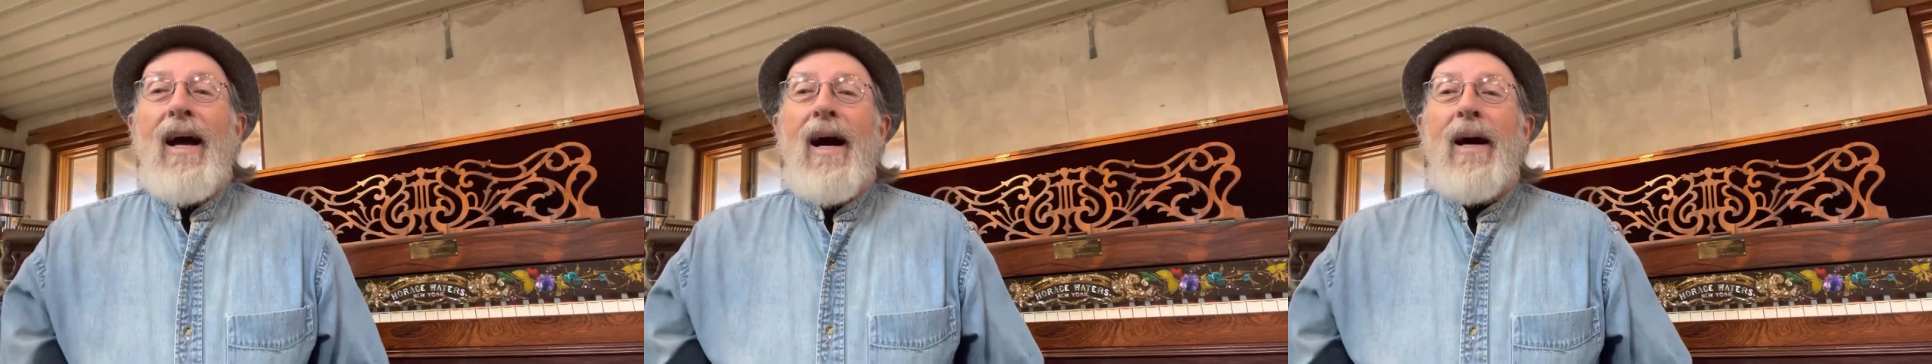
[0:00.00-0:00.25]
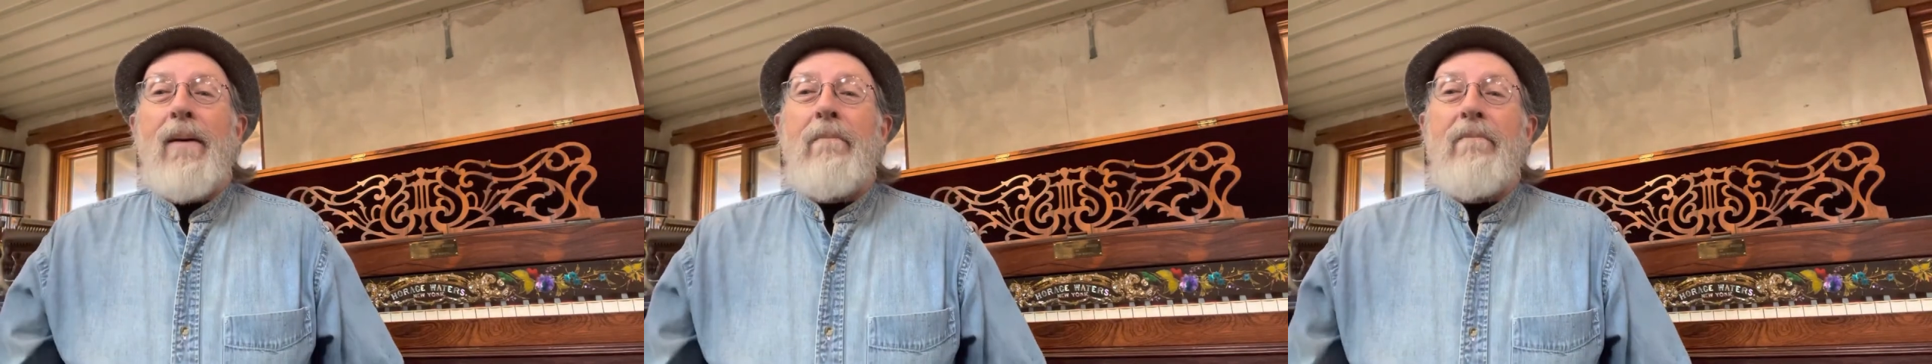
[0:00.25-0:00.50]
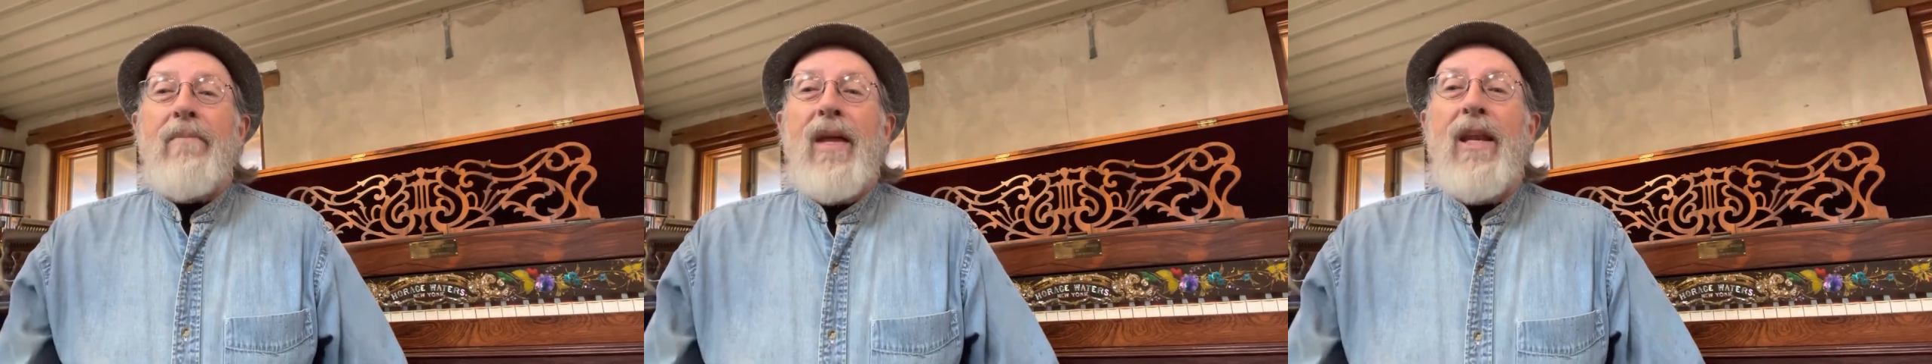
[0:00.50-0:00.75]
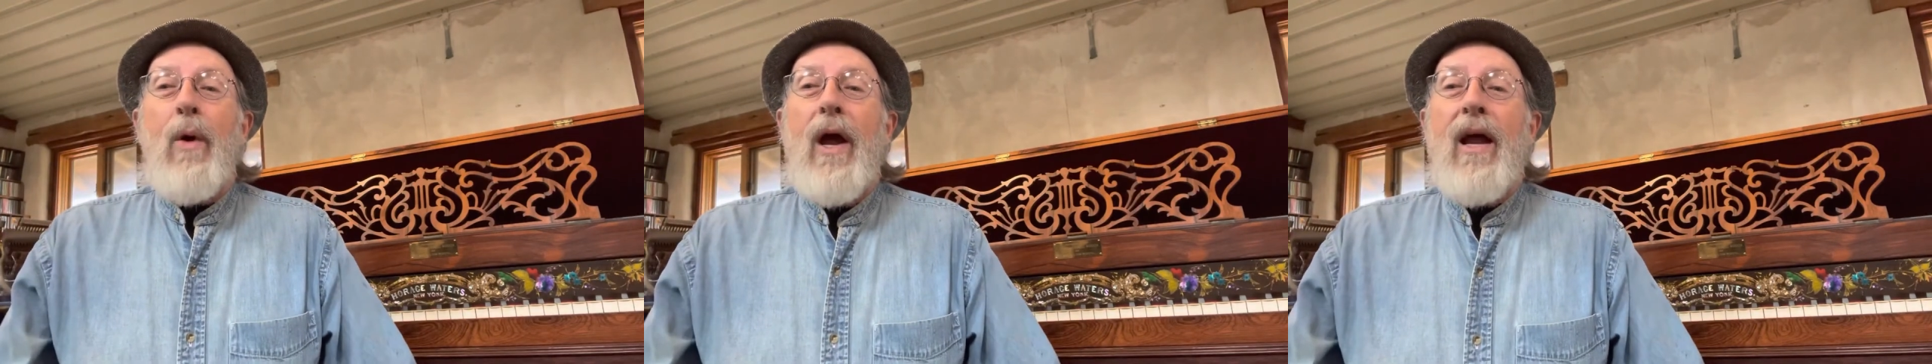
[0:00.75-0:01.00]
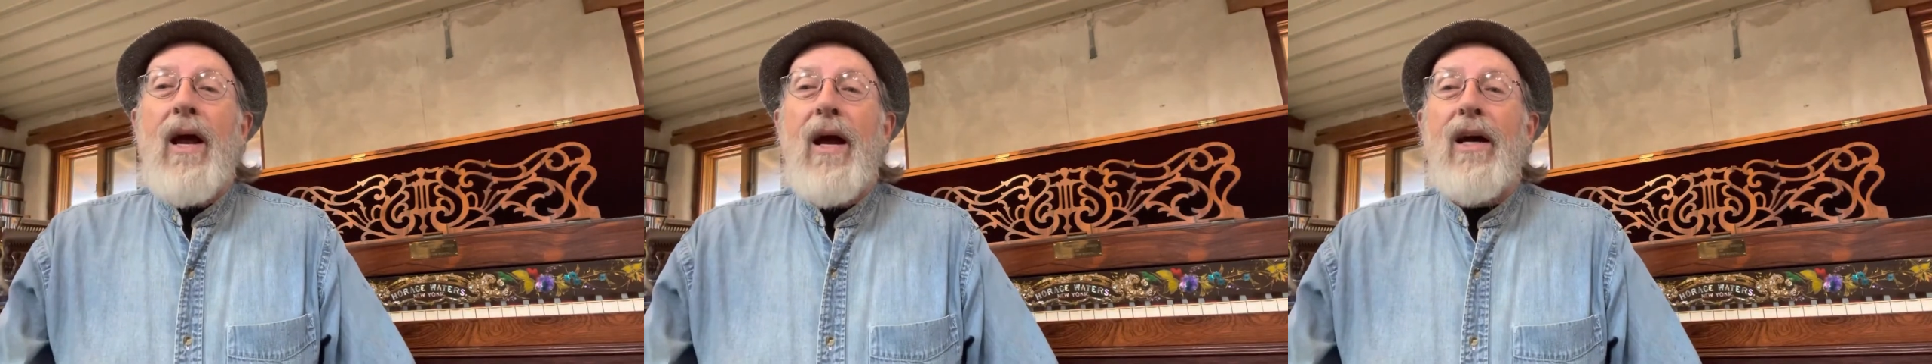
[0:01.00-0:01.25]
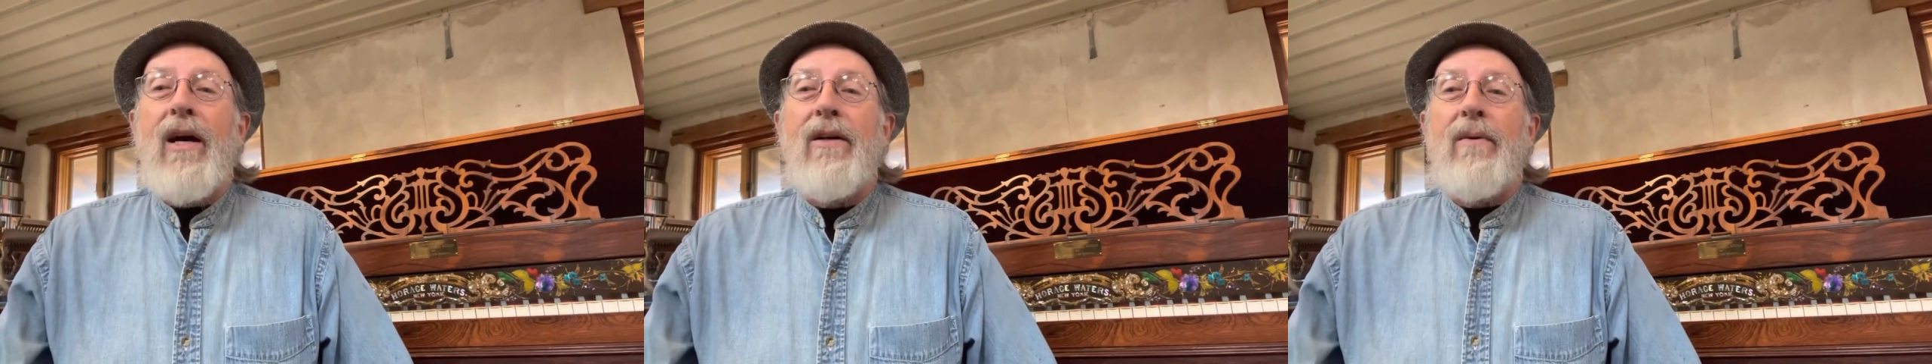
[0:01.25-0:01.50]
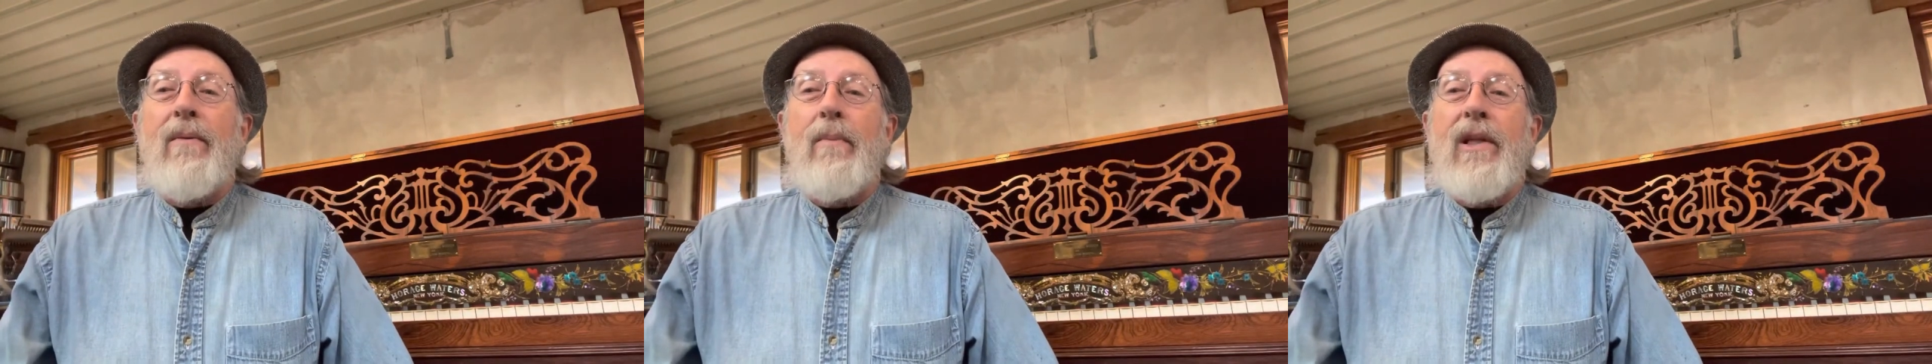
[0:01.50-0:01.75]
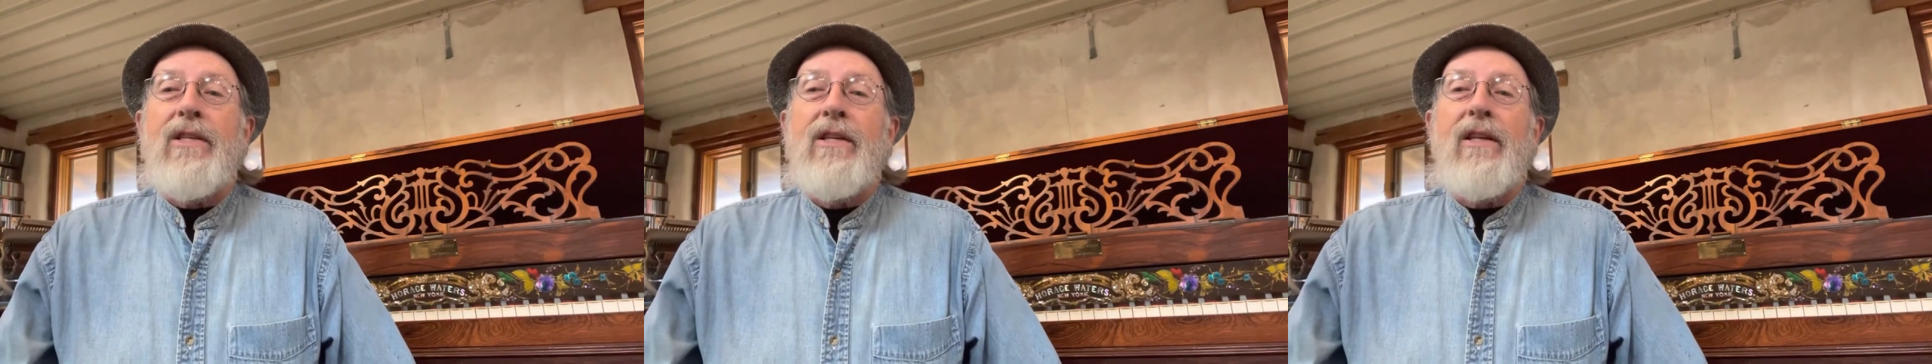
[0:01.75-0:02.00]

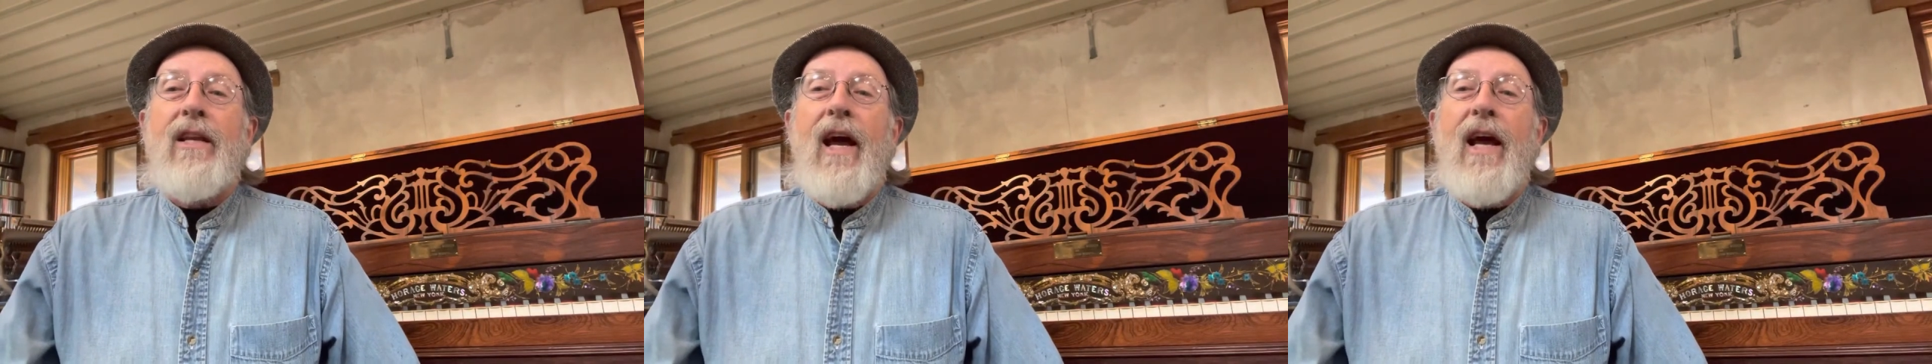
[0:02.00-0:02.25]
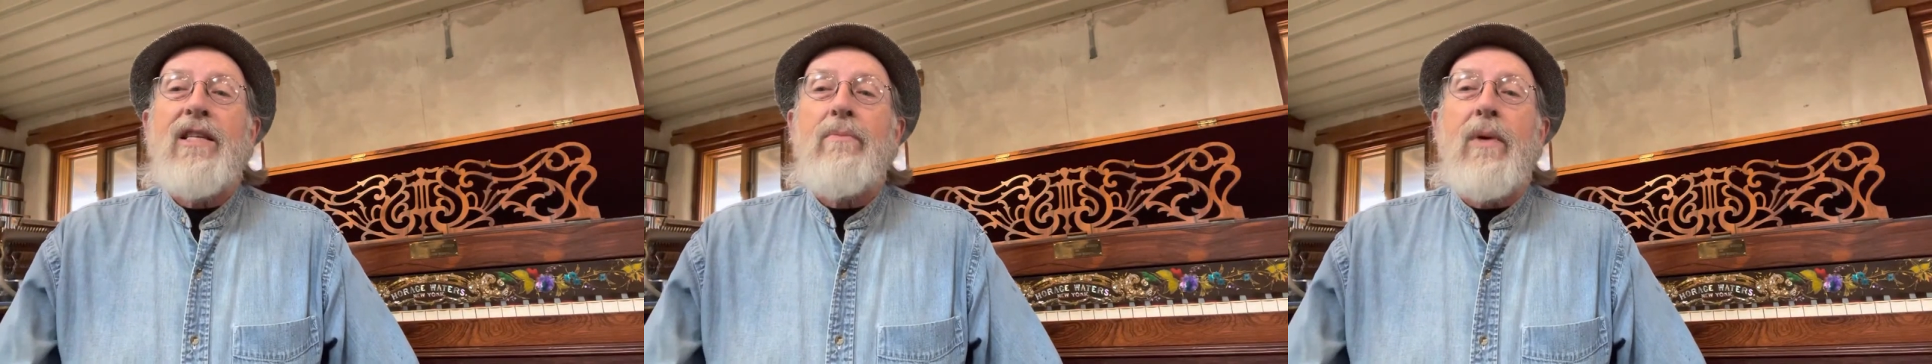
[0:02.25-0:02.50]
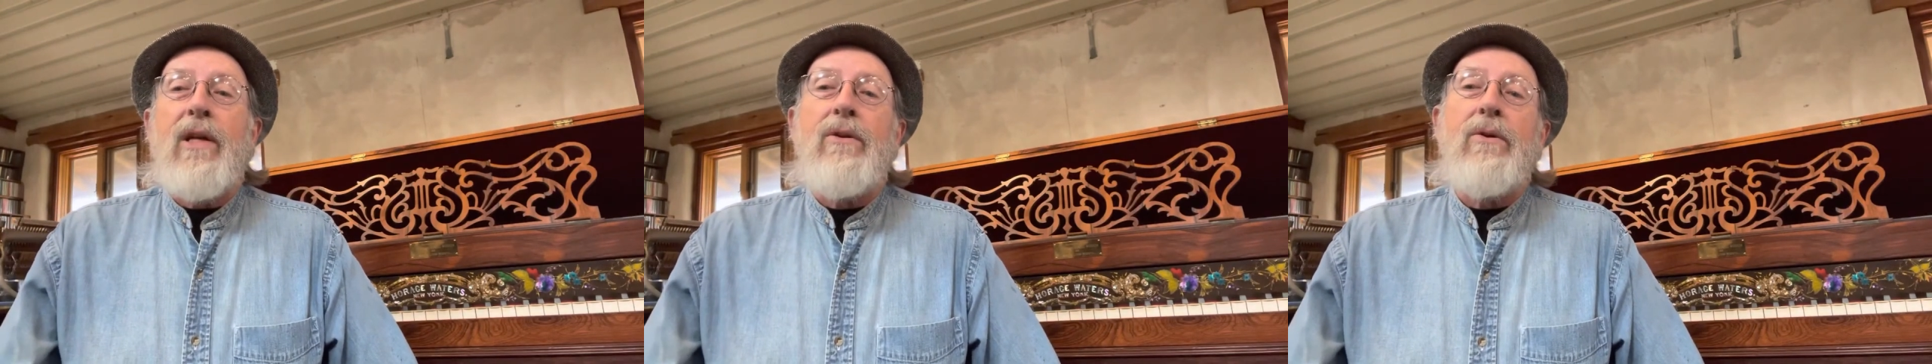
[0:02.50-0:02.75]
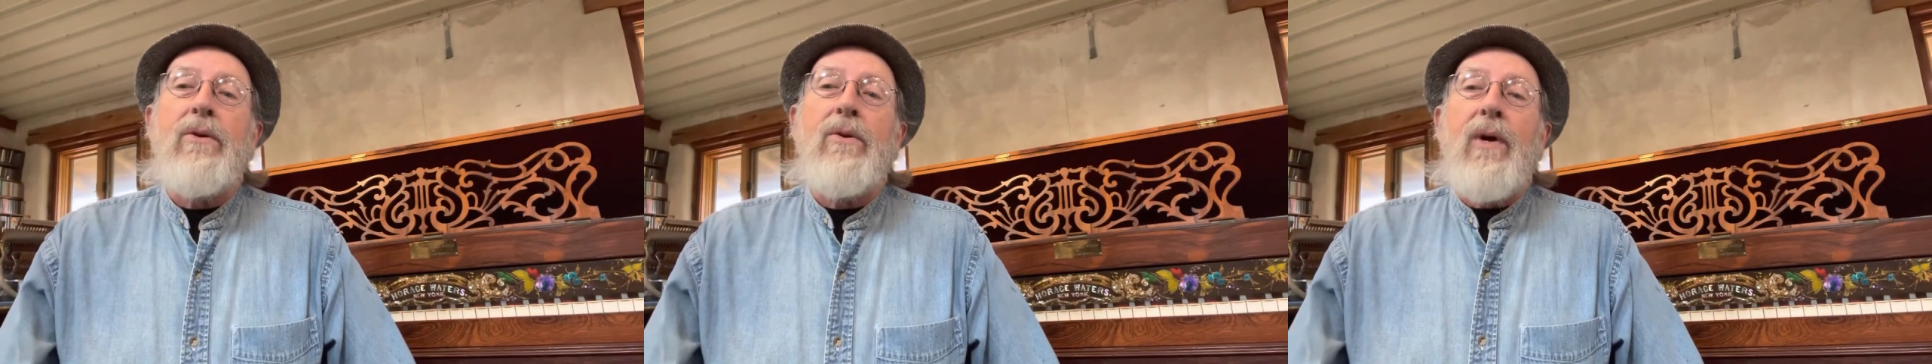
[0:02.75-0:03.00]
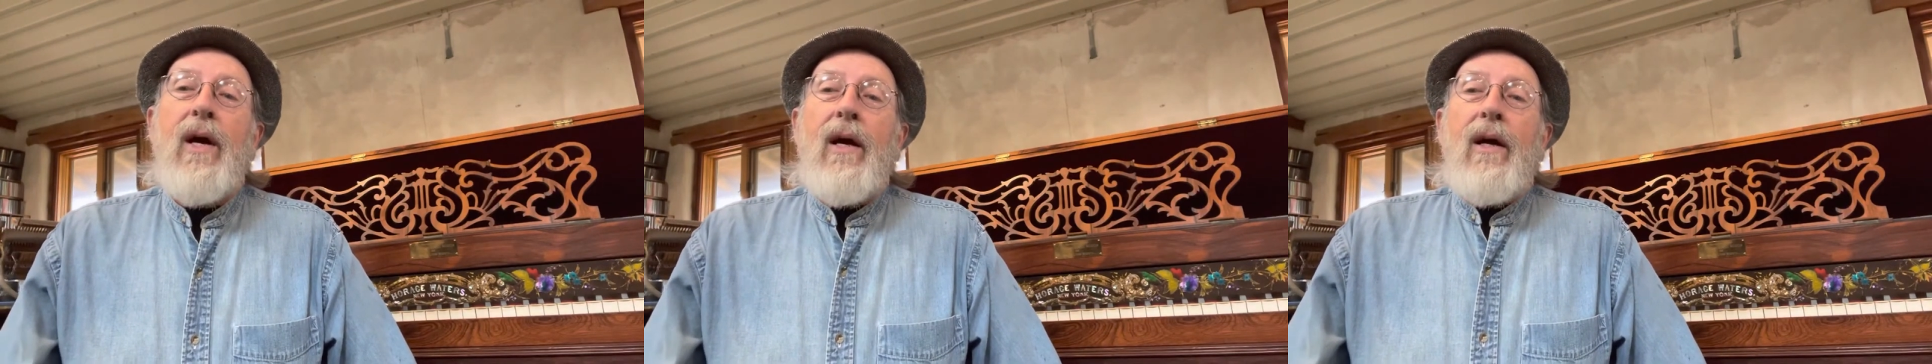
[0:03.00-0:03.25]
Melissa did ask me to